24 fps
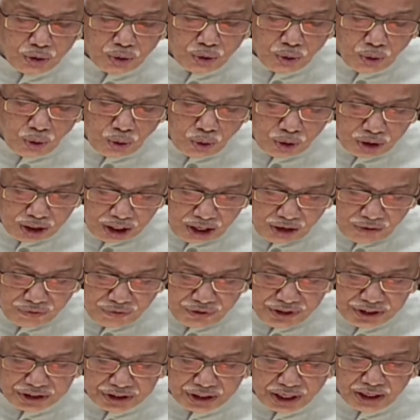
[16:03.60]
total
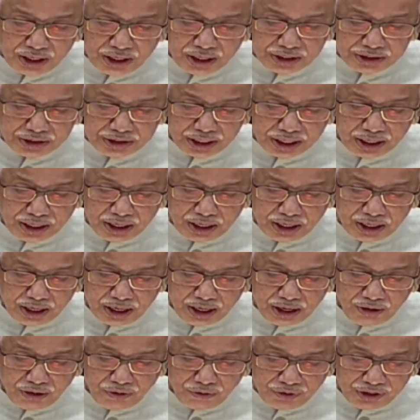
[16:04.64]
fees under
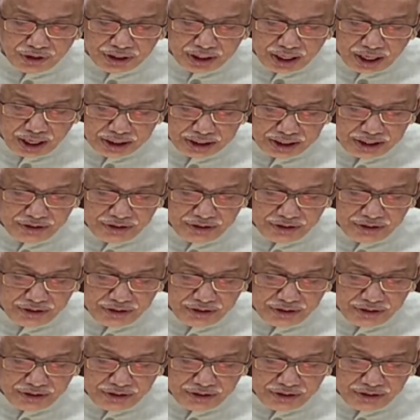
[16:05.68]
Jagananna Vidya